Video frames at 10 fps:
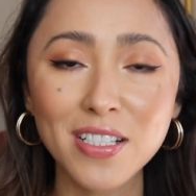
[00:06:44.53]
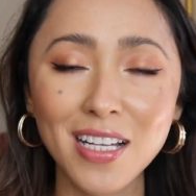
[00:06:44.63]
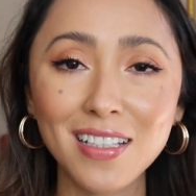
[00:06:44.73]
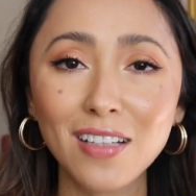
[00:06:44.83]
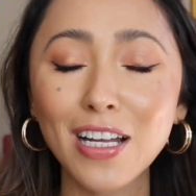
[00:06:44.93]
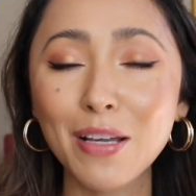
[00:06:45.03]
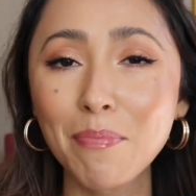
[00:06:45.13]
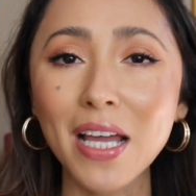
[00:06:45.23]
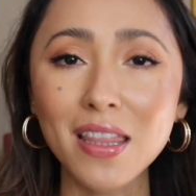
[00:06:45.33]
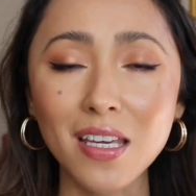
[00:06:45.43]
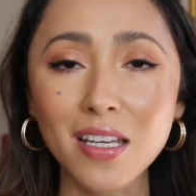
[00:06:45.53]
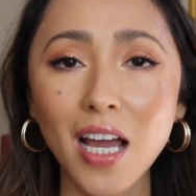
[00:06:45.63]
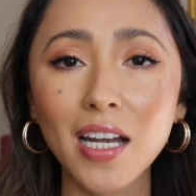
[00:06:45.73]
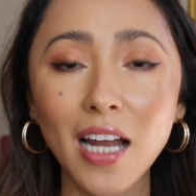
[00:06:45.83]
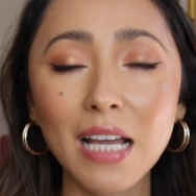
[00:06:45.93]
That's kind of like my thing.
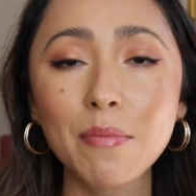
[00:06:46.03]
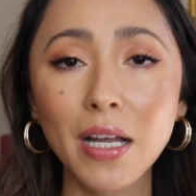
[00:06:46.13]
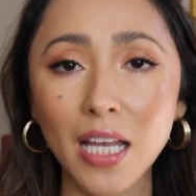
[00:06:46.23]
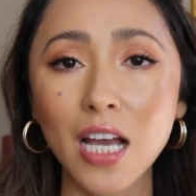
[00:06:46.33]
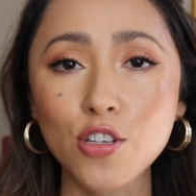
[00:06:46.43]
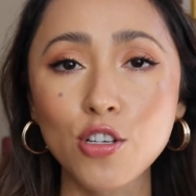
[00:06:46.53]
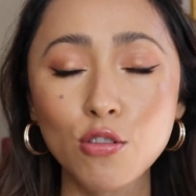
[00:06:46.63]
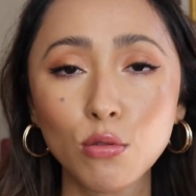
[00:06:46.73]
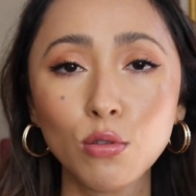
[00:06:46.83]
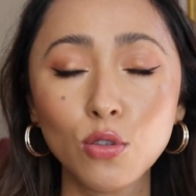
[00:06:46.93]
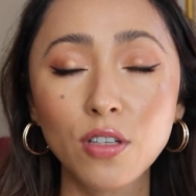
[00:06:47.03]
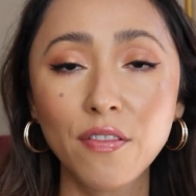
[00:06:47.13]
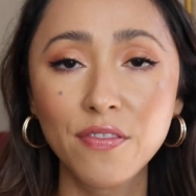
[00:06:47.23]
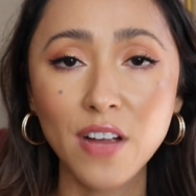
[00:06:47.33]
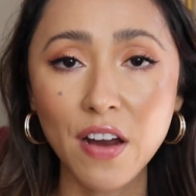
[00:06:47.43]
I like my lashes to look
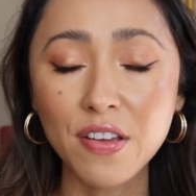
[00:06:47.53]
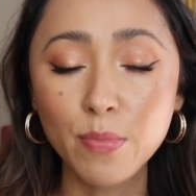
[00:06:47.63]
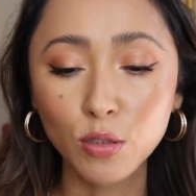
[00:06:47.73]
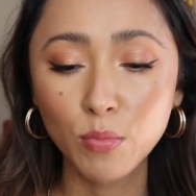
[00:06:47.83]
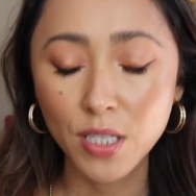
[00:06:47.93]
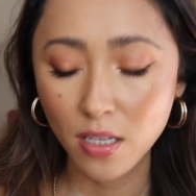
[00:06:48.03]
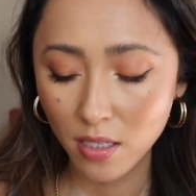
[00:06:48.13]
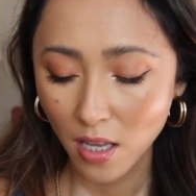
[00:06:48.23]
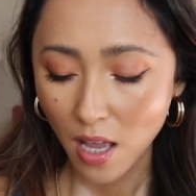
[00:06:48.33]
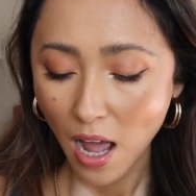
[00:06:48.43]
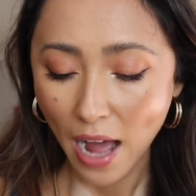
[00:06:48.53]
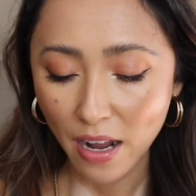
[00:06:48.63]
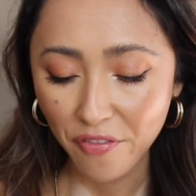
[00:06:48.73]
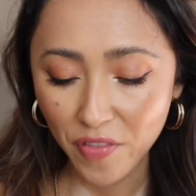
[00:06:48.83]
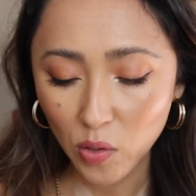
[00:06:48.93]
very voluminous, and
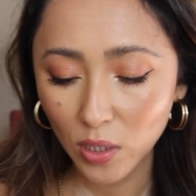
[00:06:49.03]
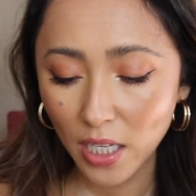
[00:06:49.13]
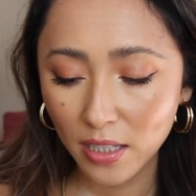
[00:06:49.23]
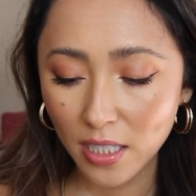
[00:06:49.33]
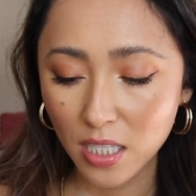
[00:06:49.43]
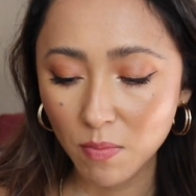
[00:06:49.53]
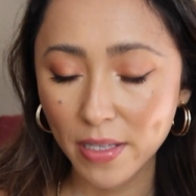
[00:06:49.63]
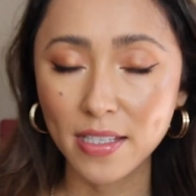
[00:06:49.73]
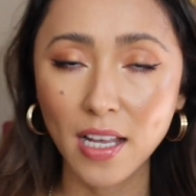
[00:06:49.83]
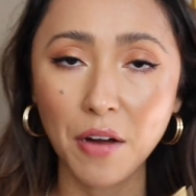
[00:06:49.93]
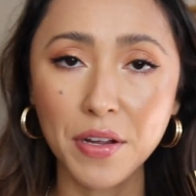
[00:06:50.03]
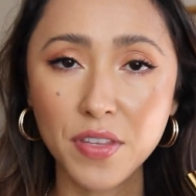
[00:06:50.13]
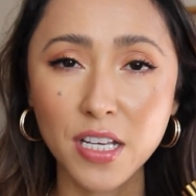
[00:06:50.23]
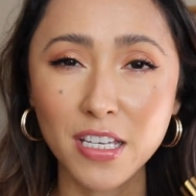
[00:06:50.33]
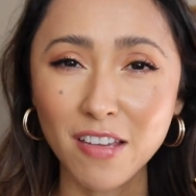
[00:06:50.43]
I feel like this mascara
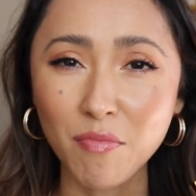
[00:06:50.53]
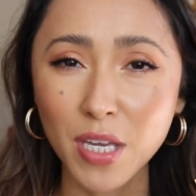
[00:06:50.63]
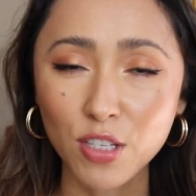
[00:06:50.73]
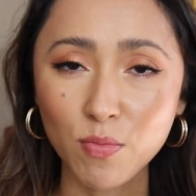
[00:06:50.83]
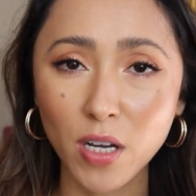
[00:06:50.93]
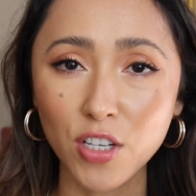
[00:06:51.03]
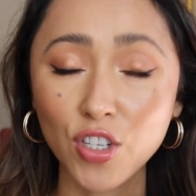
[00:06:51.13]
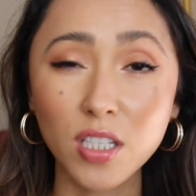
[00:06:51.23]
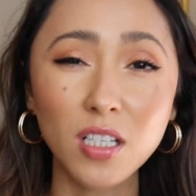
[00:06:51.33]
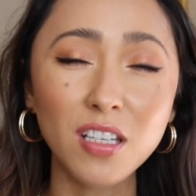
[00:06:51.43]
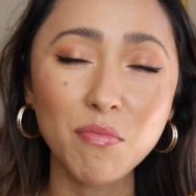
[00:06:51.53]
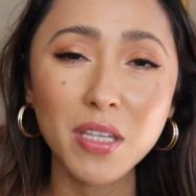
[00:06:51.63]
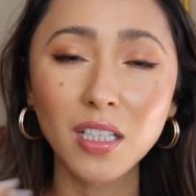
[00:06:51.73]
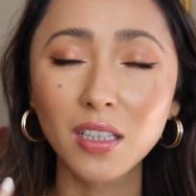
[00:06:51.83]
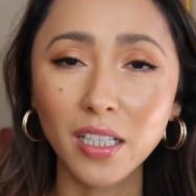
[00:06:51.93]
didn't give me as much. It did give me
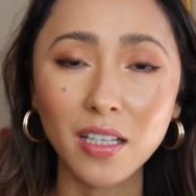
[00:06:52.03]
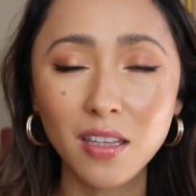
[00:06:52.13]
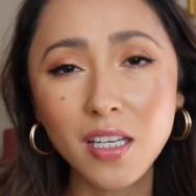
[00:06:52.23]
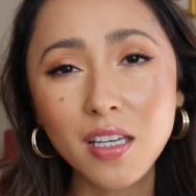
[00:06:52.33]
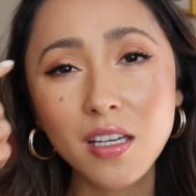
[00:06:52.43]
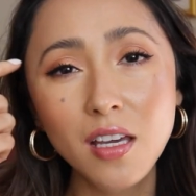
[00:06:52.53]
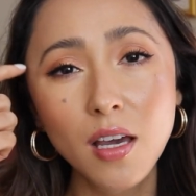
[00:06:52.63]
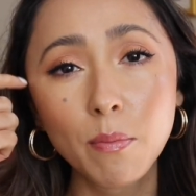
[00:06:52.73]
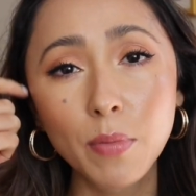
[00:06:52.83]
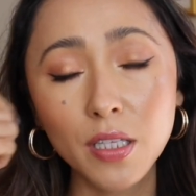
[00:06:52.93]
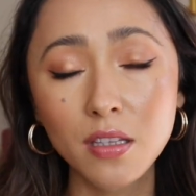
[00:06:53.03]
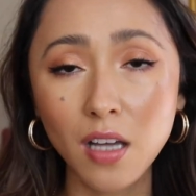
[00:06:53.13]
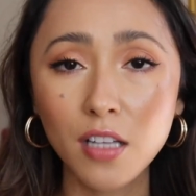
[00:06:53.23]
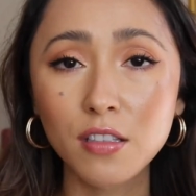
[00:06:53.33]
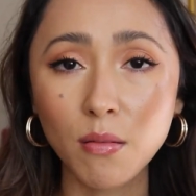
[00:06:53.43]
the lengthening, but
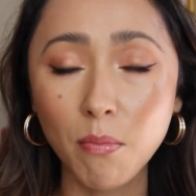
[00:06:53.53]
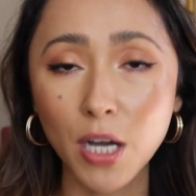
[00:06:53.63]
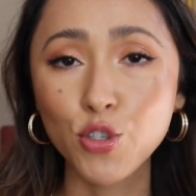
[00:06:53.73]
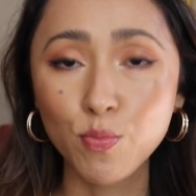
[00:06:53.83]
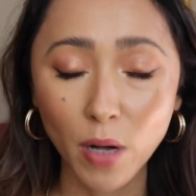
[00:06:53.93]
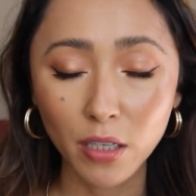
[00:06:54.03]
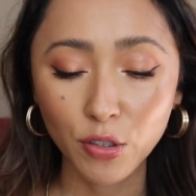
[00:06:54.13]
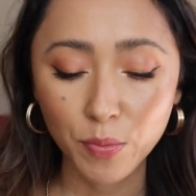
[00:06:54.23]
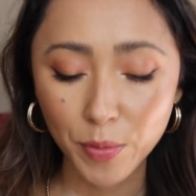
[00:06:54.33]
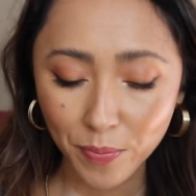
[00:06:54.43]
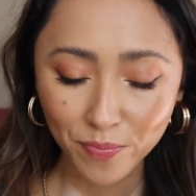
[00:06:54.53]
not much volume.